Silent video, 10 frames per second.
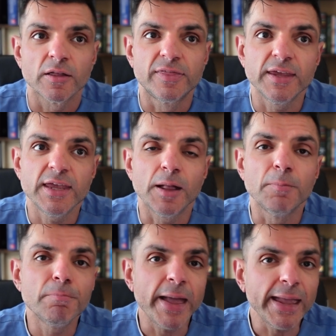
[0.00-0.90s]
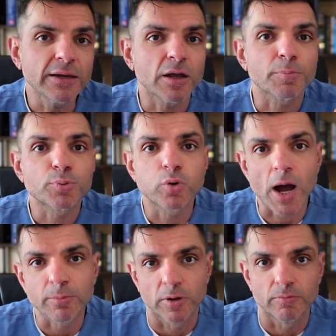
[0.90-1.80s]
The main
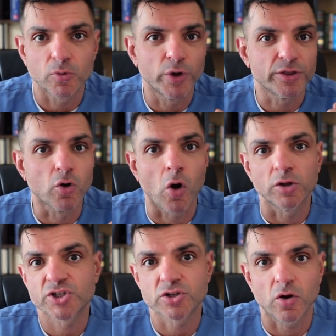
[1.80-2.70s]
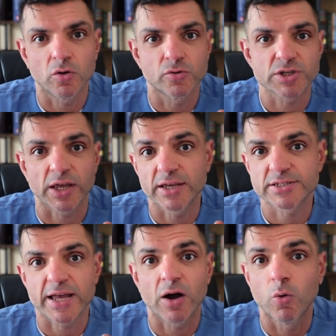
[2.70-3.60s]
problem with gallstones is
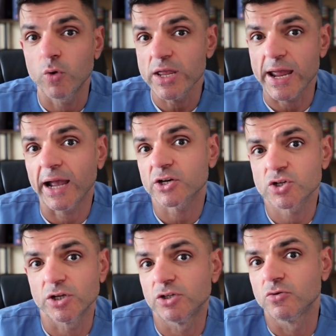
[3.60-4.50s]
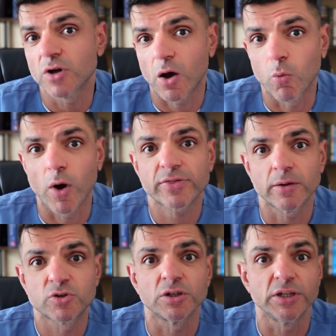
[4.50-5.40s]
that we actually do not want
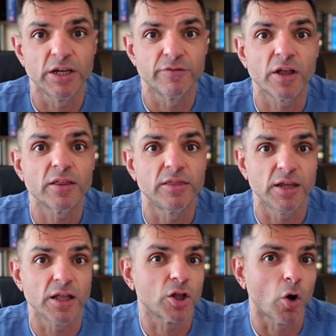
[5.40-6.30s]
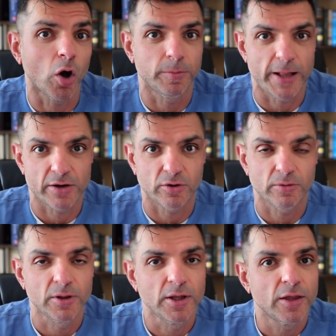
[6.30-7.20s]
them to leave the gallbladder.
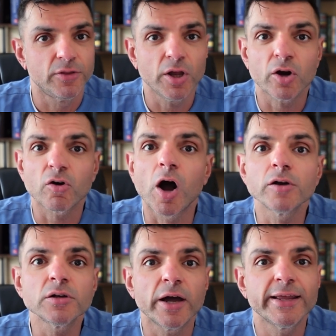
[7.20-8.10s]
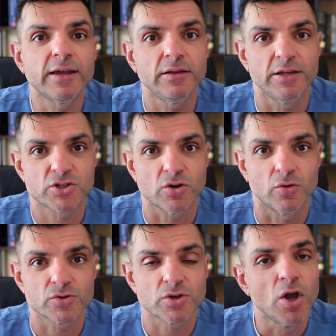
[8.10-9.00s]
They are unlike kidney
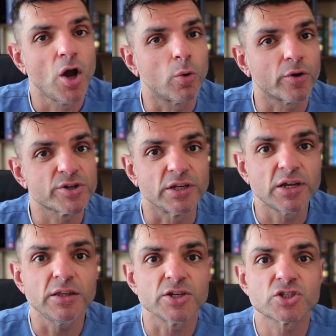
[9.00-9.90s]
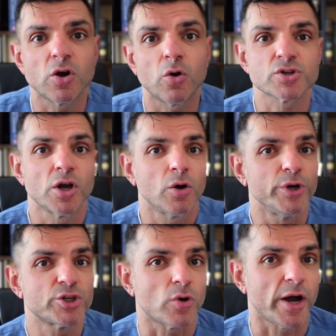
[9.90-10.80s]
stones, whereas in kidney stones,
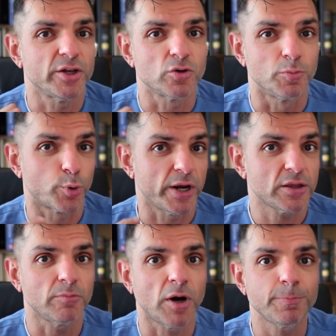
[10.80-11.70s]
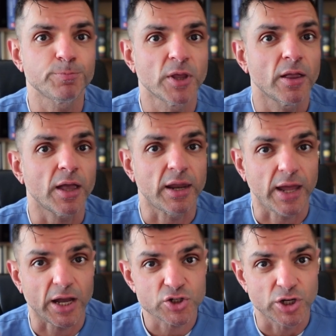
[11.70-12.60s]
we try to break them up and
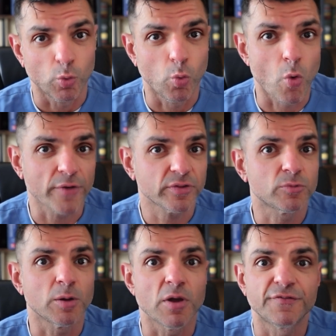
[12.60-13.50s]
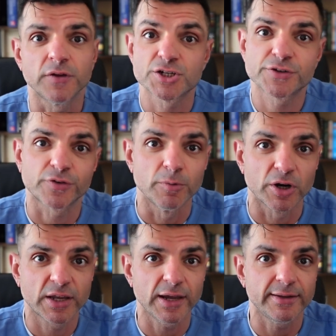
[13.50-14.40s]
actually want them to be flushed from
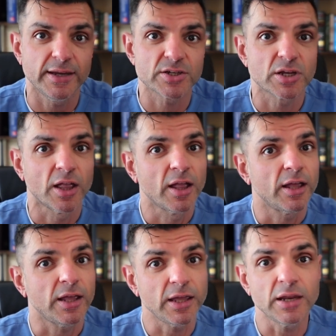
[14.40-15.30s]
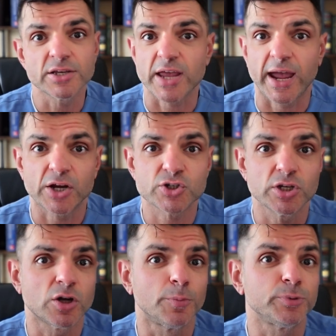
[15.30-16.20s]
your kidneys. It is
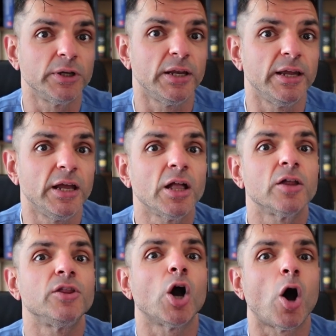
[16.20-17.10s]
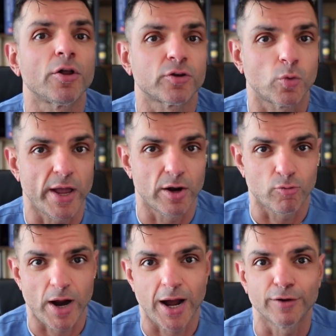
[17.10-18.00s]
actually completely the other way
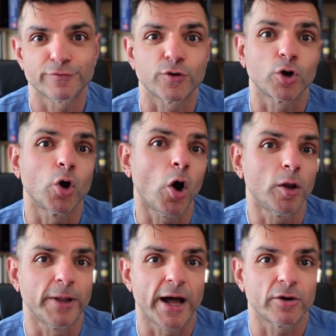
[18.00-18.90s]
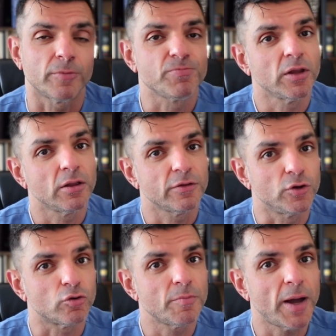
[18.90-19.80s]
around for gallbladder.
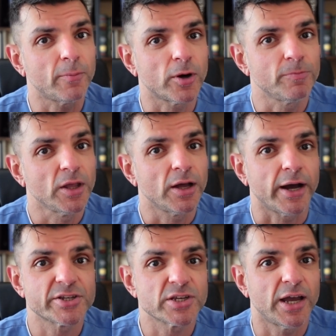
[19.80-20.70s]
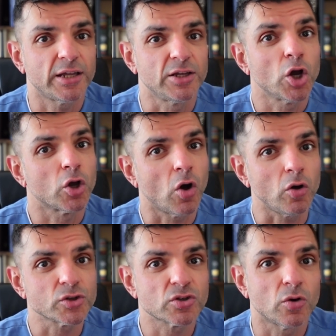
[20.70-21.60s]
You remember I said
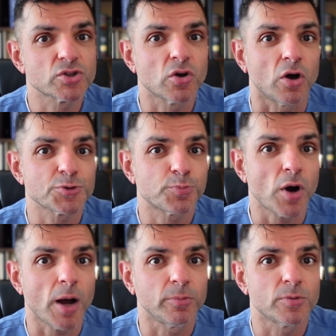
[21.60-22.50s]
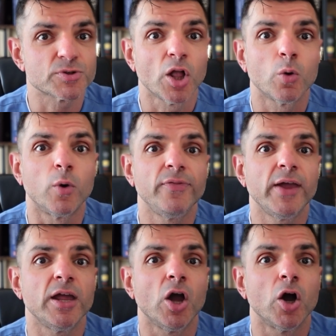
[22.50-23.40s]
gallstones cause problems when
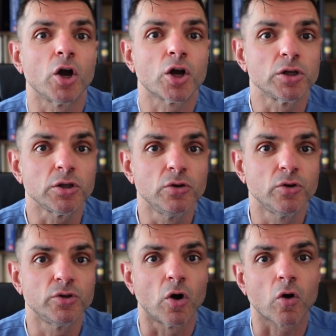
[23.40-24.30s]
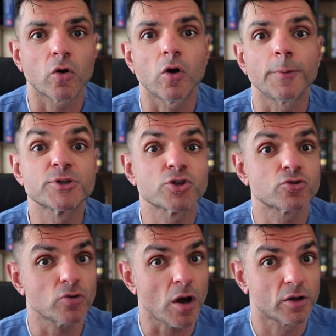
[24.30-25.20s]
they occlude or
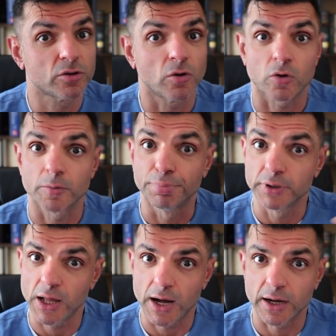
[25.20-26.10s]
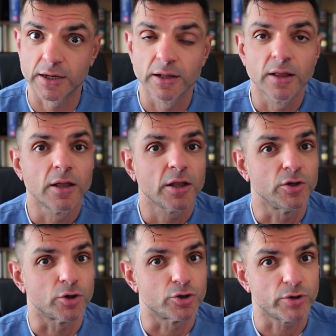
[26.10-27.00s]
obstruct or block
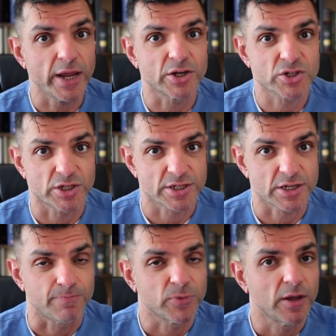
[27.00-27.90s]
your drainage system.